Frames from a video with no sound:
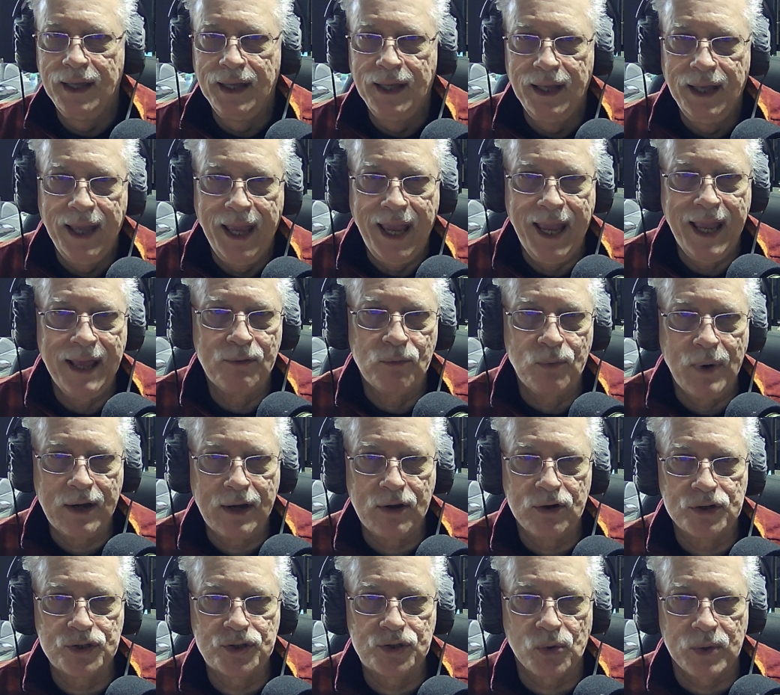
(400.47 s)
And
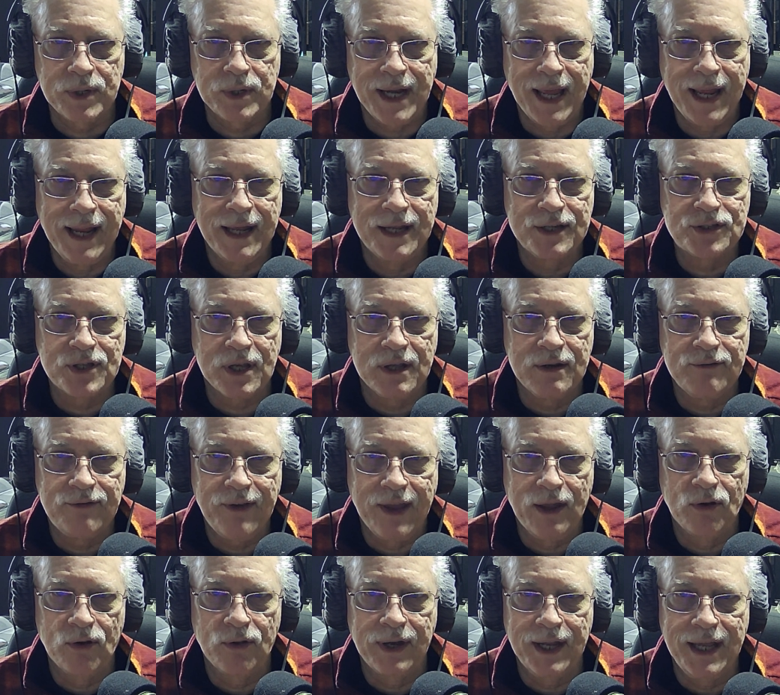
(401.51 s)
Record Store Day has
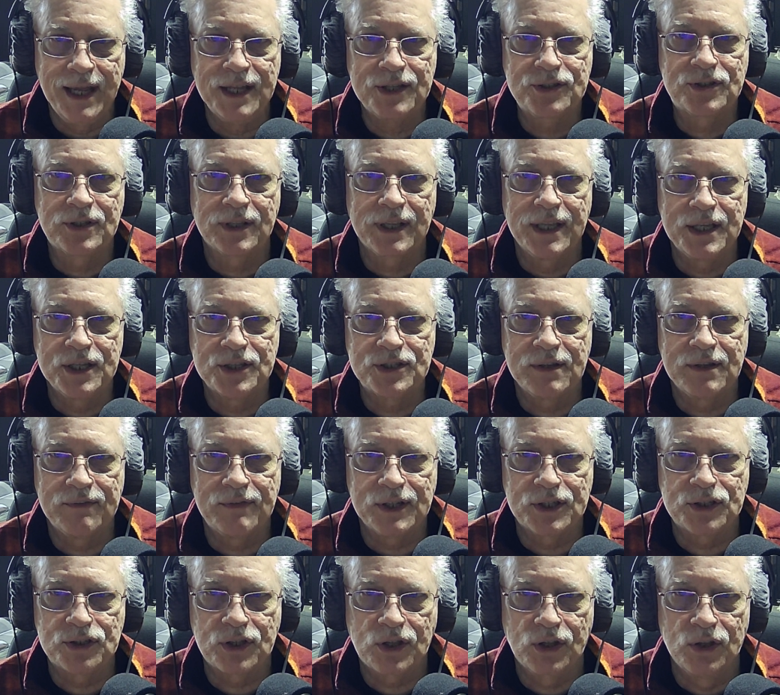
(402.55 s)
unveiled its list of
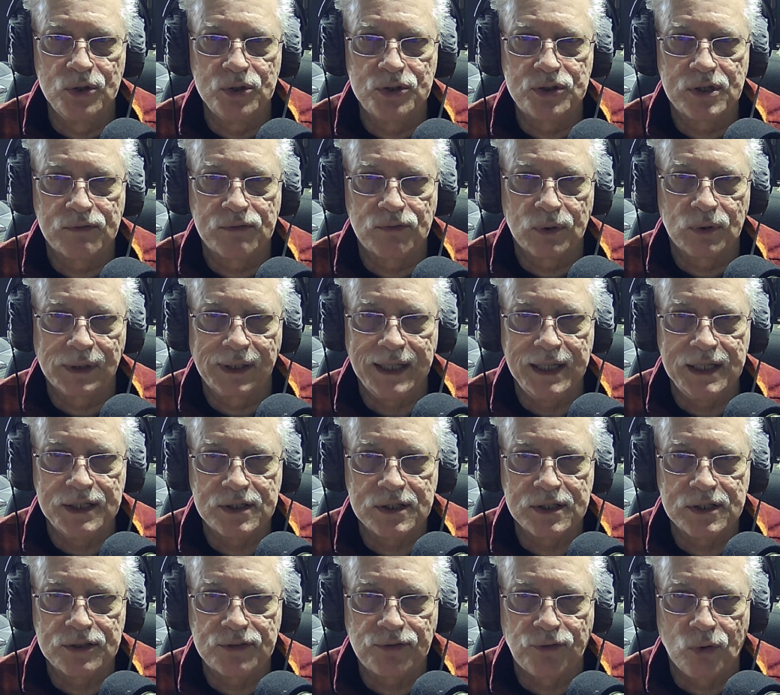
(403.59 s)
exclusive
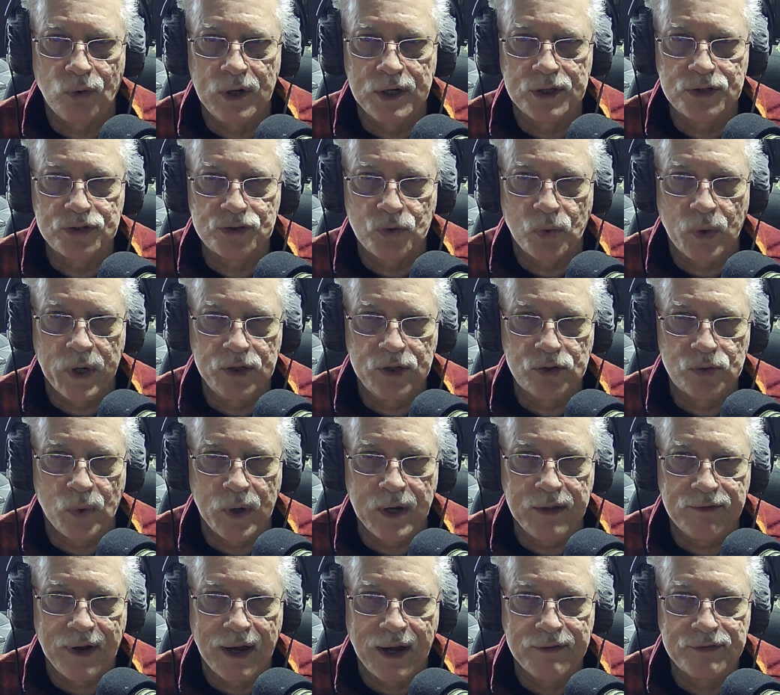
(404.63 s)
releases for its
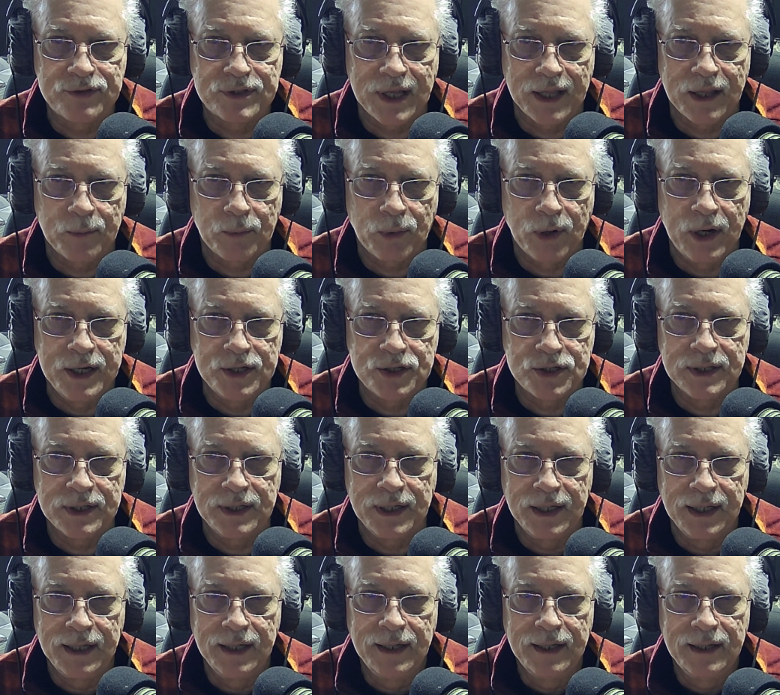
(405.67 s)
2025 celebration,
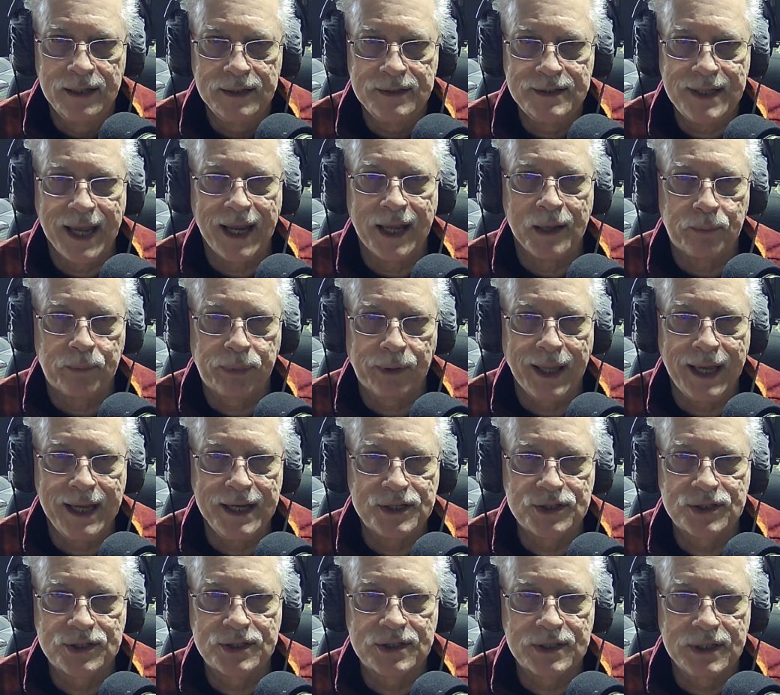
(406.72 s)
taking
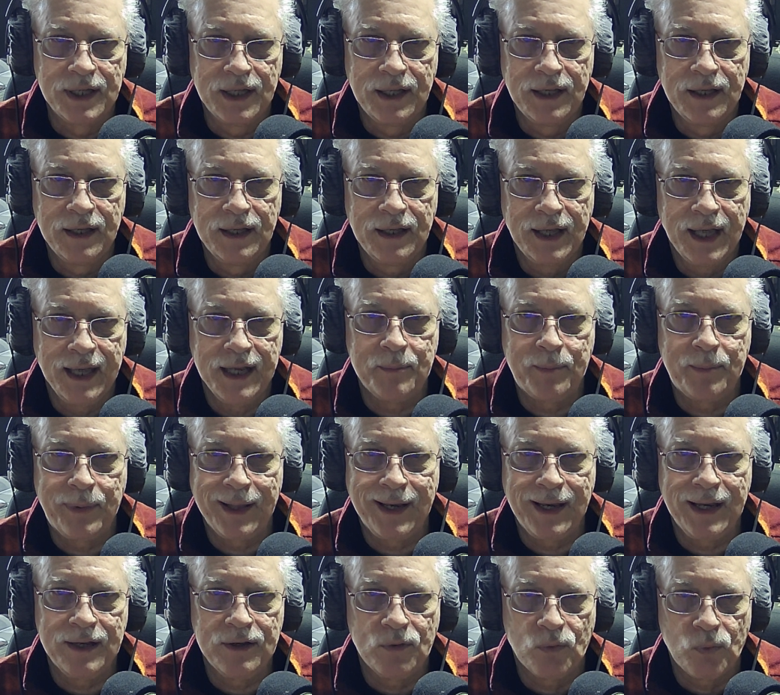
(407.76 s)
place
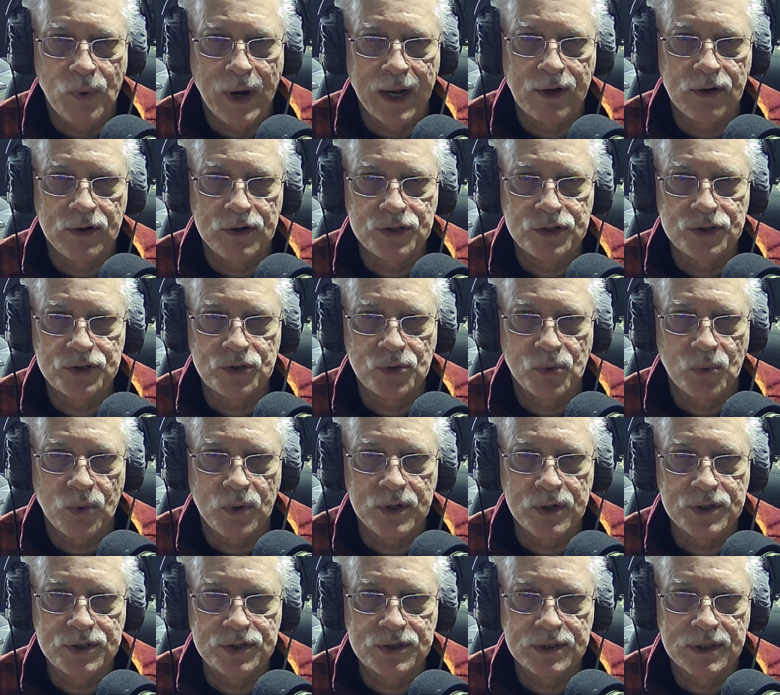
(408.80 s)
independent record
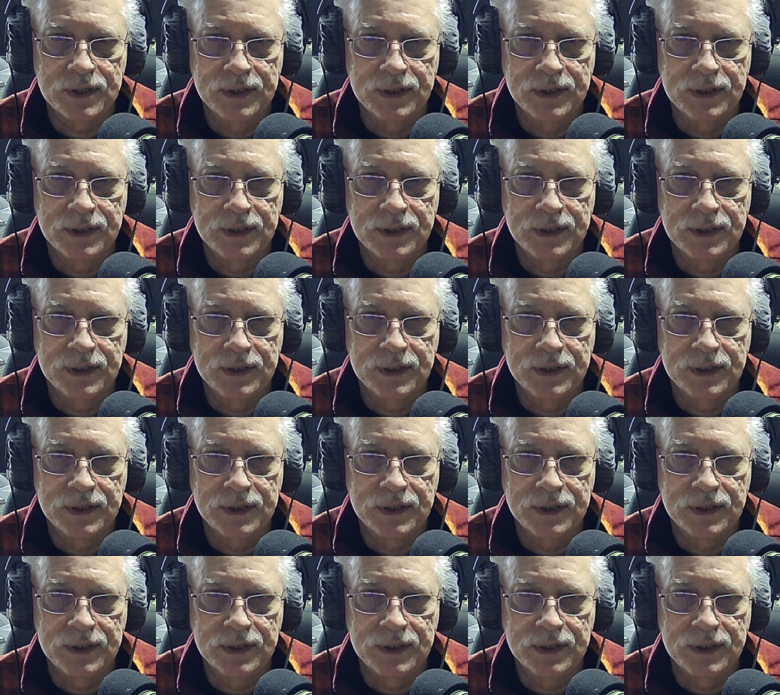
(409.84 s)
stores.